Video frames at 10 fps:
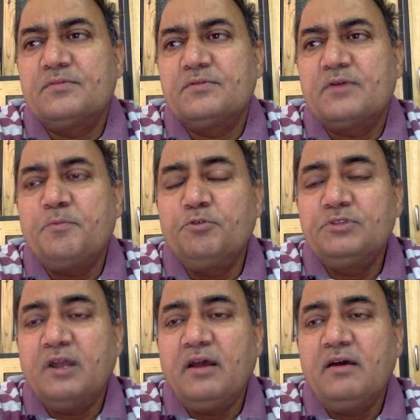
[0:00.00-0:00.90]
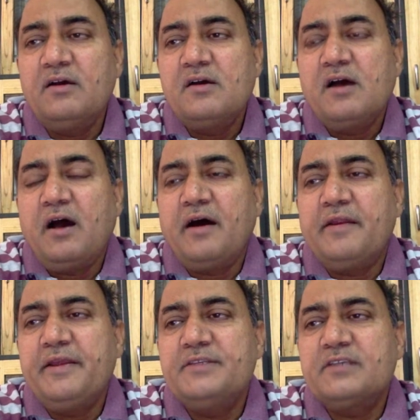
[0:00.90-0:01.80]
Kapurthala, or
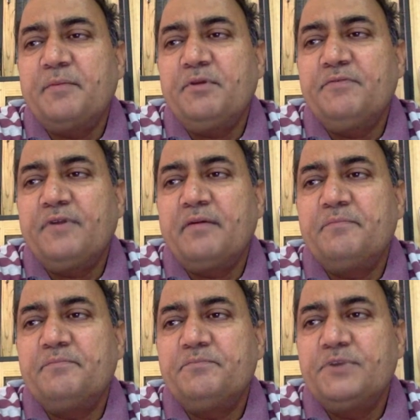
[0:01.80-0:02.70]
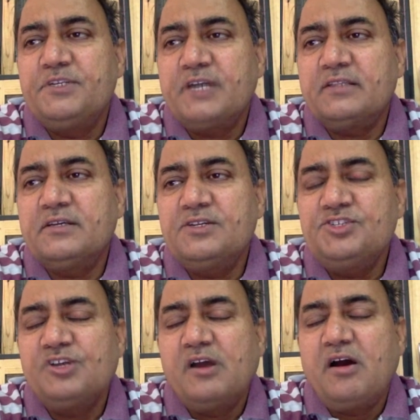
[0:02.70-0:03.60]
he is coming from Nishadganj,
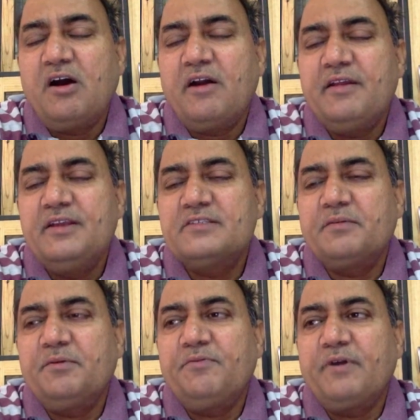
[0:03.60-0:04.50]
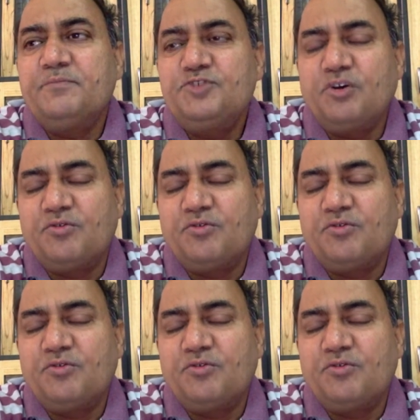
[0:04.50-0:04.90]
or he is coming from Chowk.